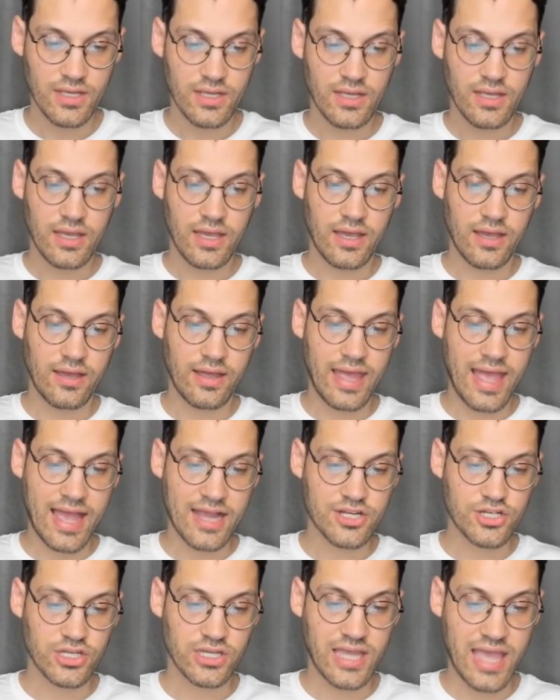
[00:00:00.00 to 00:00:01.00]
Uh,
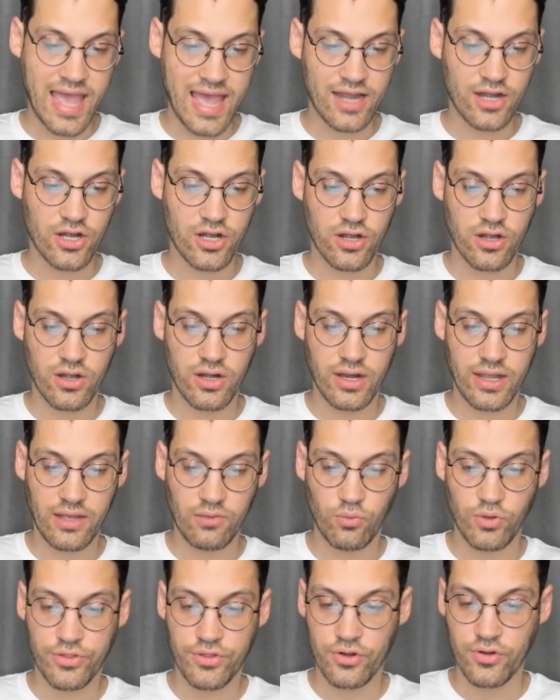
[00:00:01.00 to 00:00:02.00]
actually, at her with
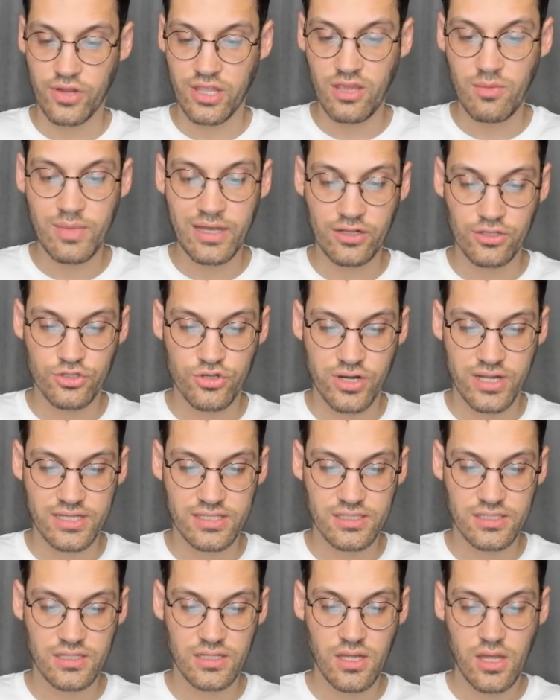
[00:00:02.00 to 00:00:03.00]
her email address.
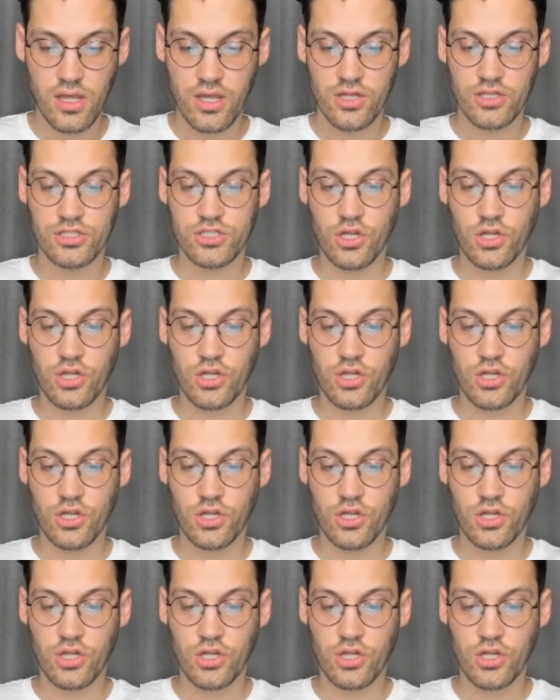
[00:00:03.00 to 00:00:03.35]
So